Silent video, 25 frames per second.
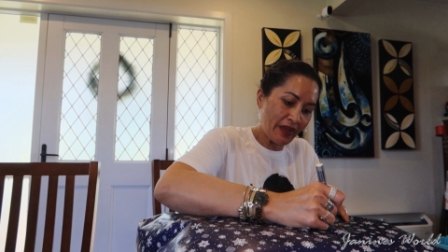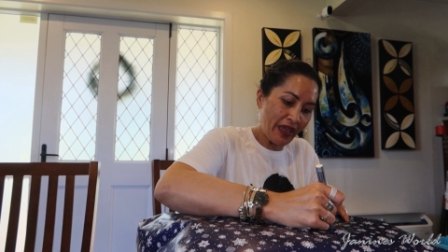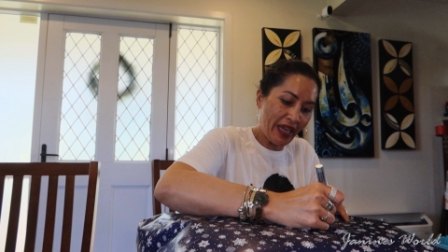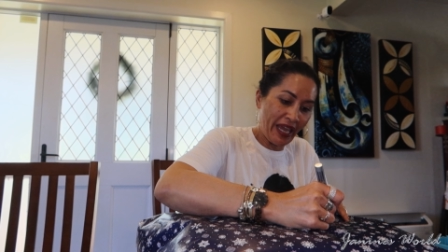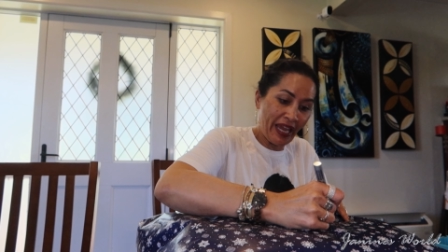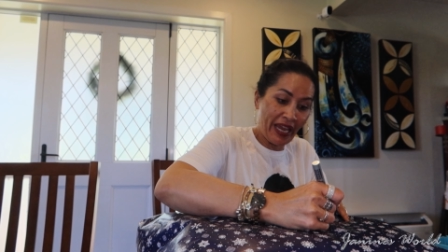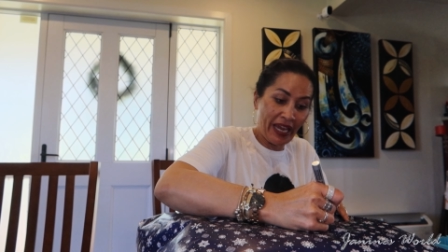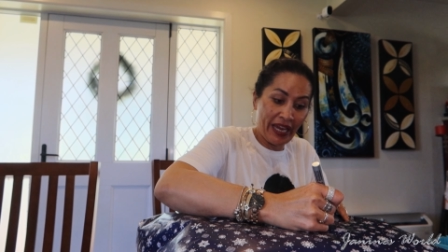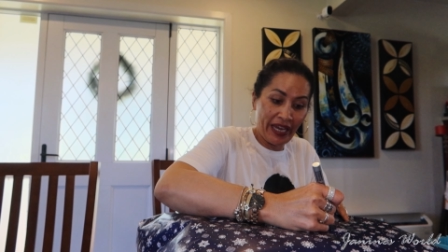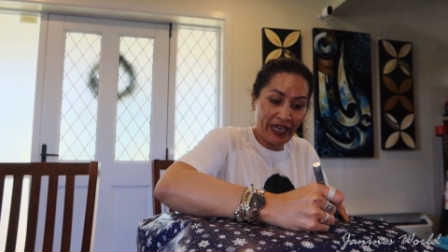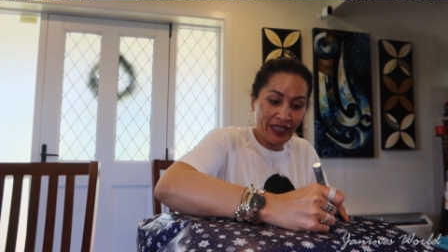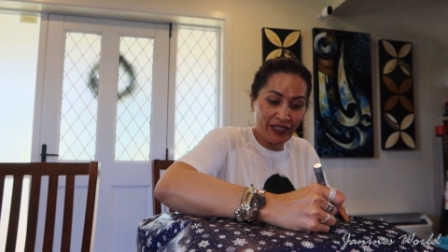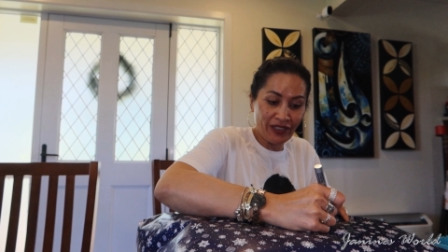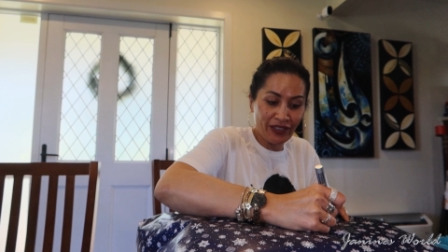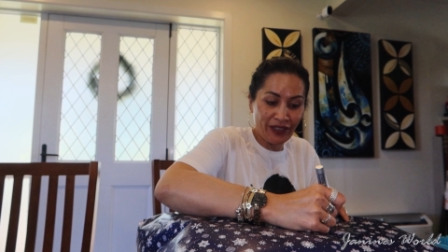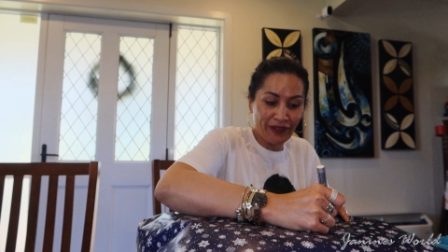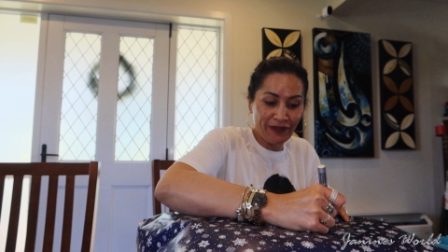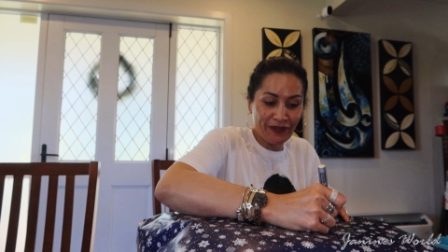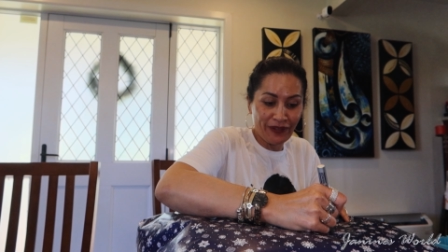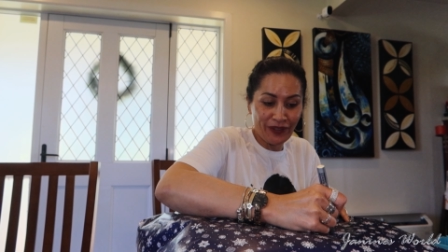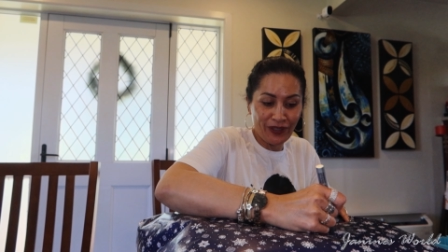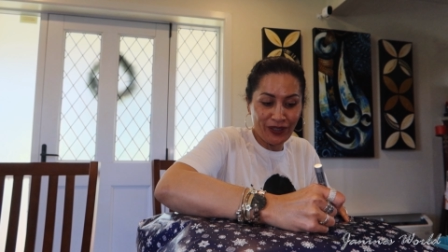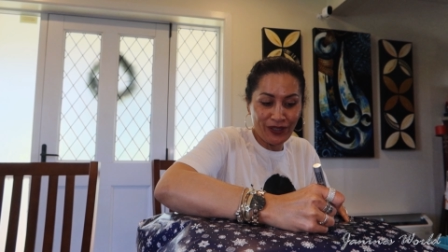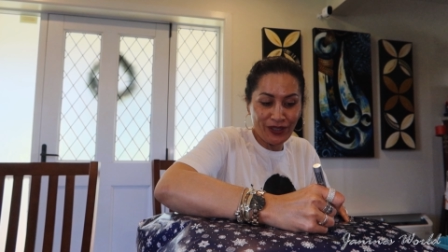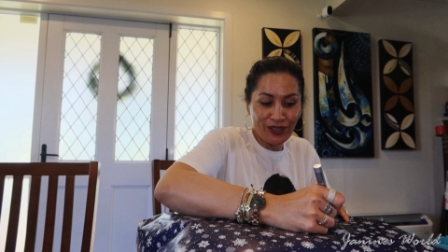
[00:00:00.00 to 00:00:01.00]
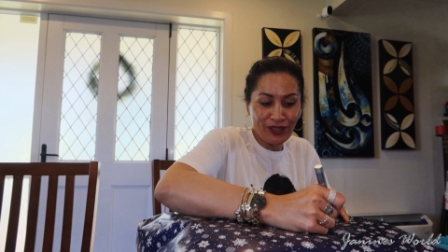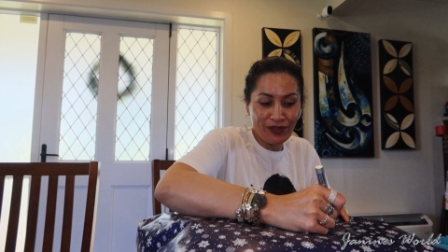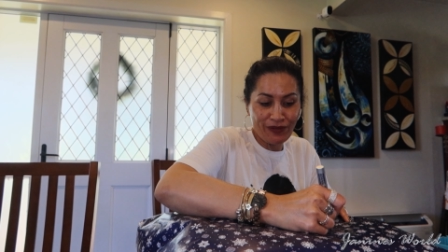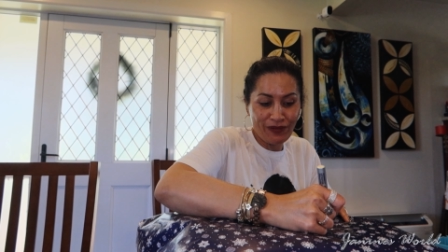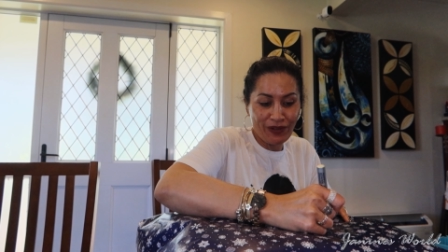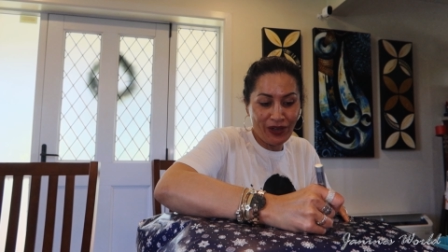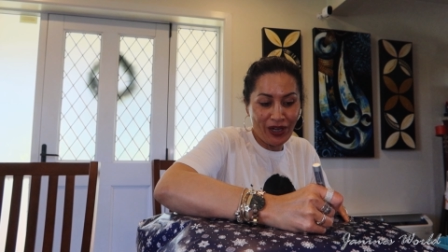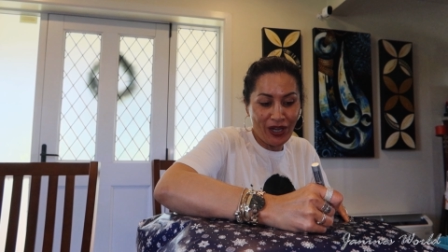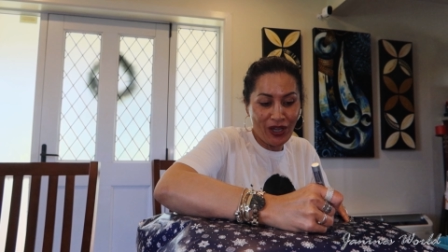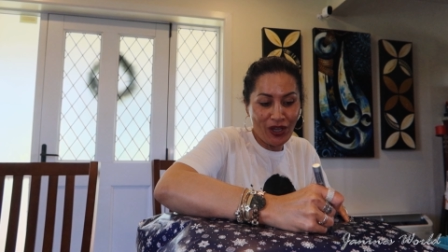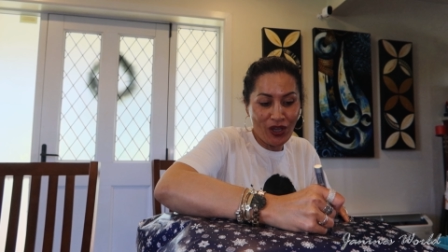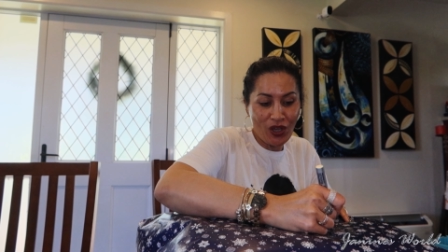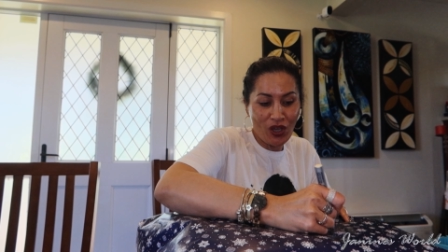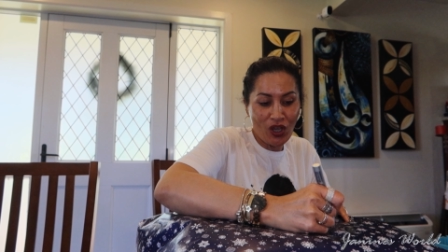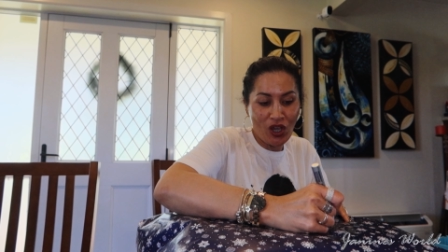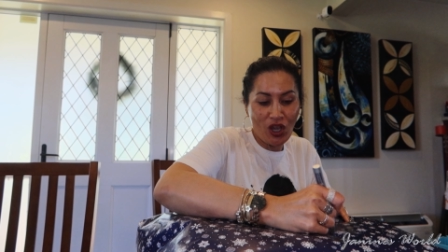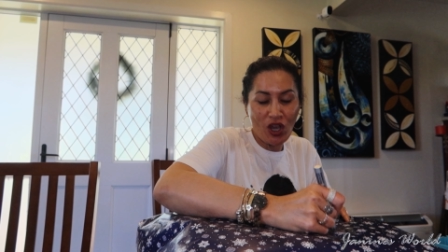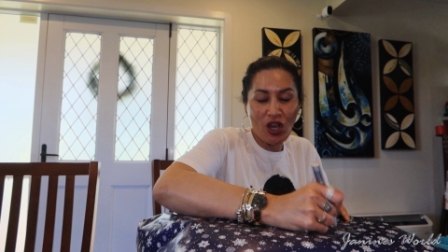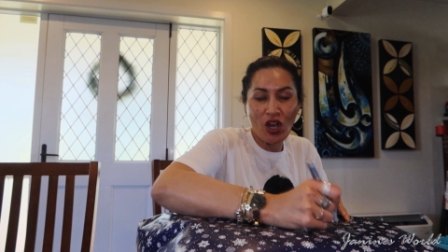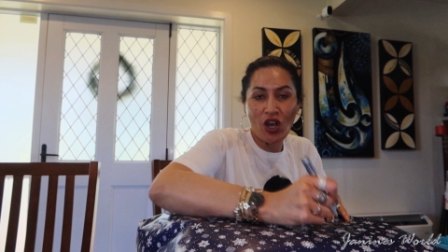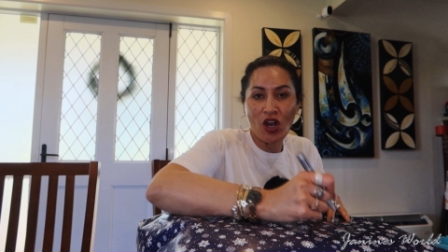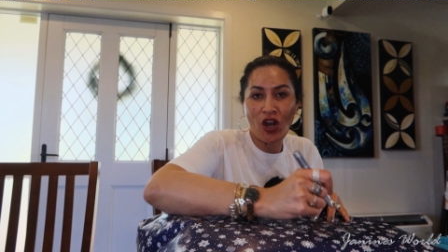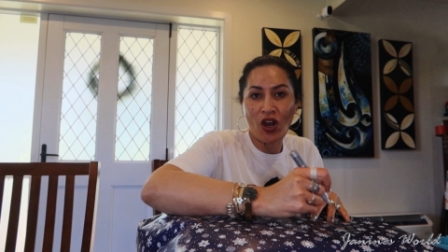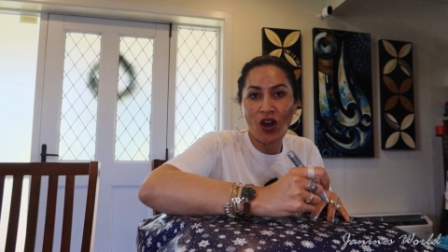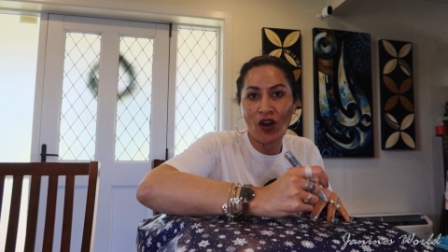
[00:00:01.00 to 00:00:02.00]
and I forgot to write
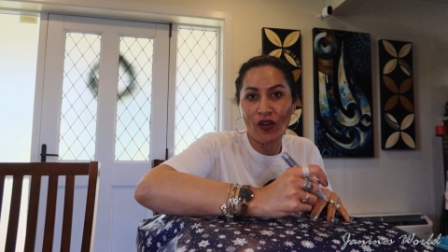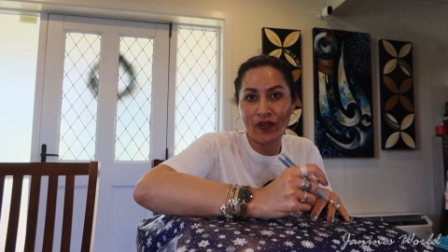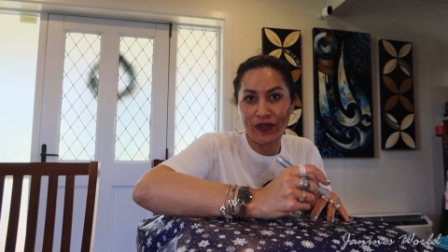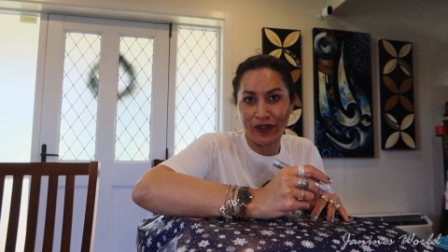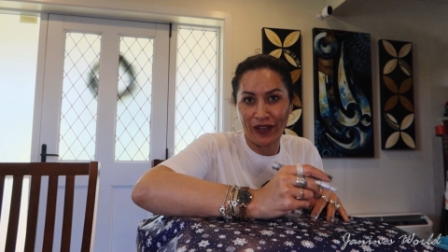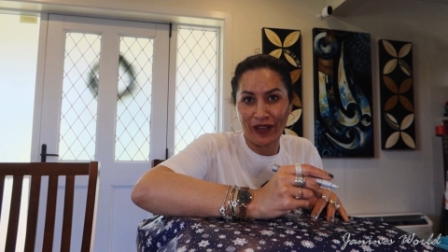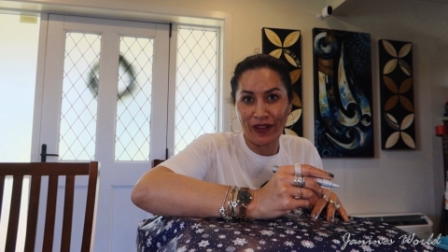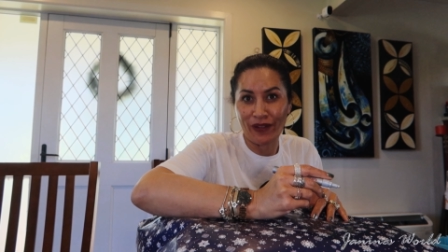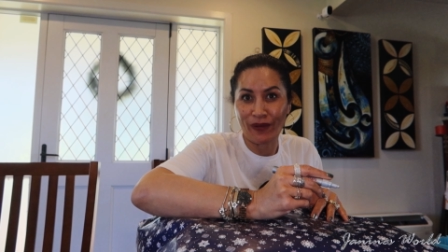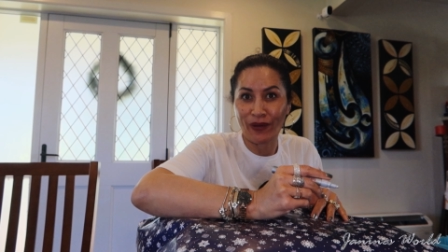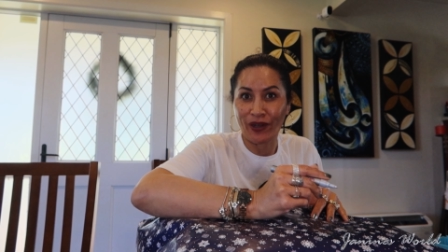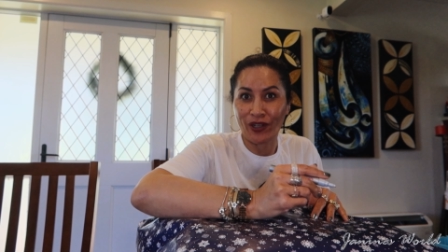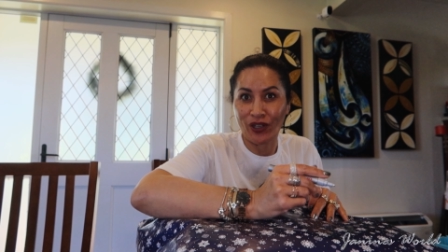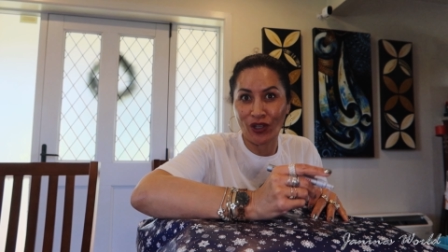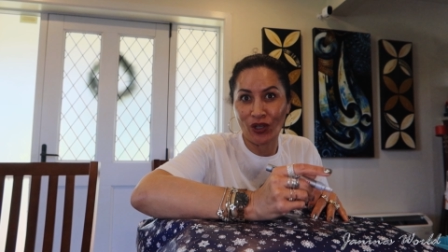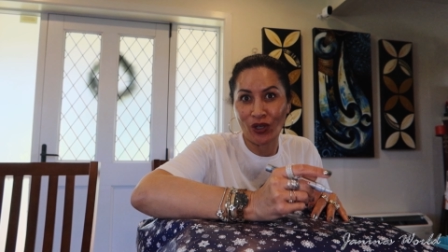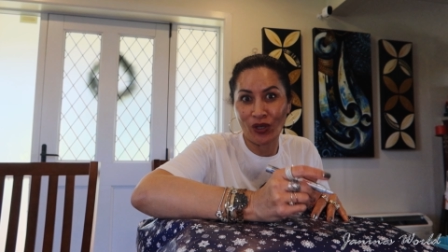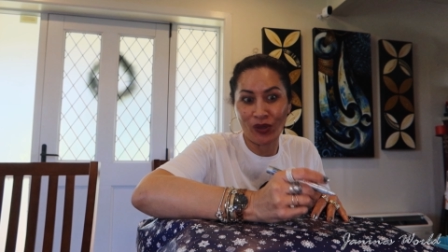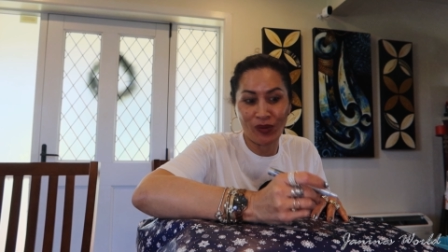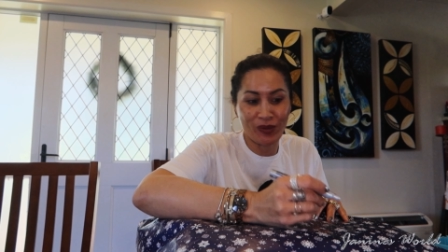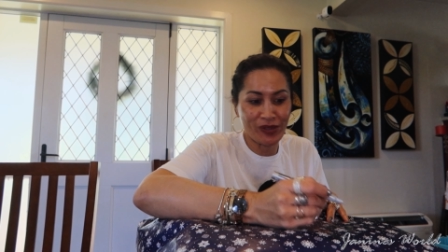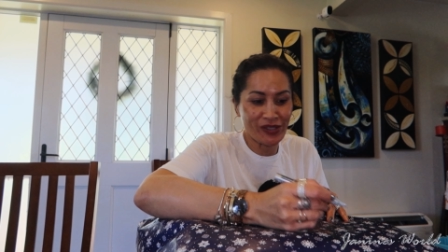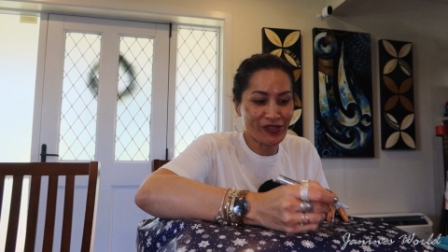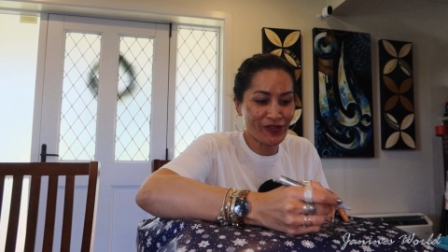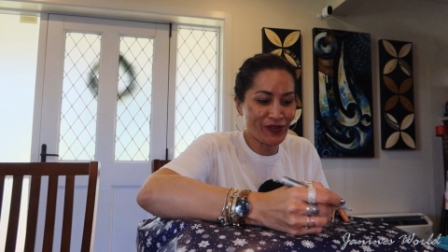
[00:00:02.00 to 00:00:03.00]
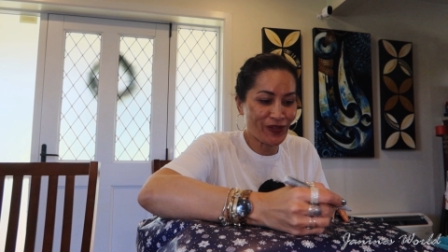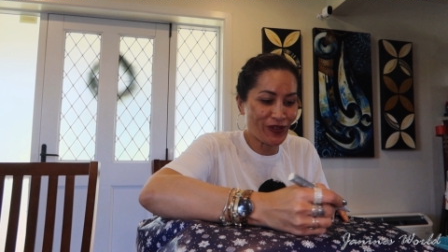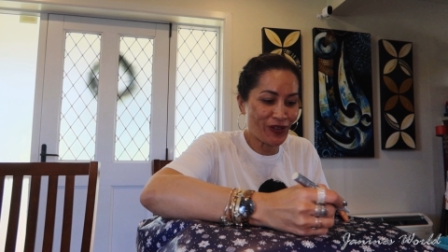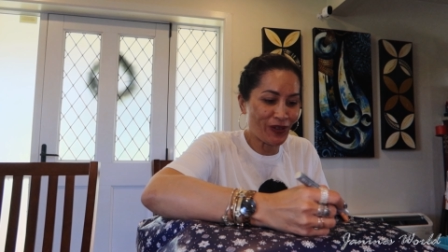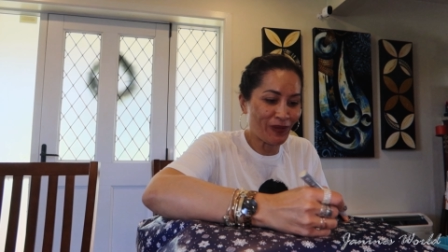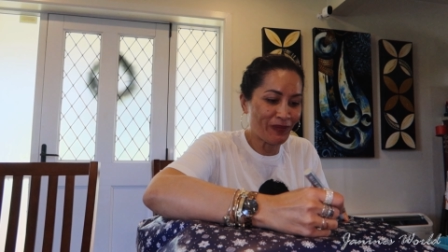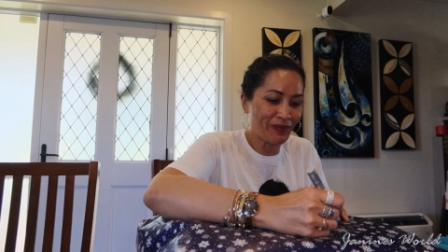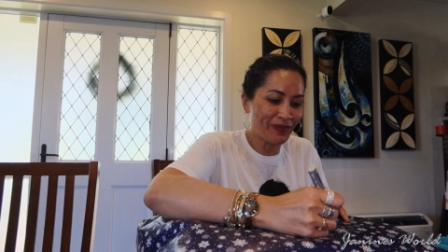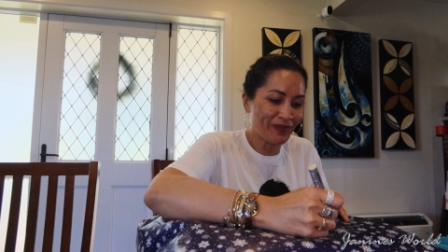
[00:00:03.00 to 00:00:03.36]
on the other one who it was from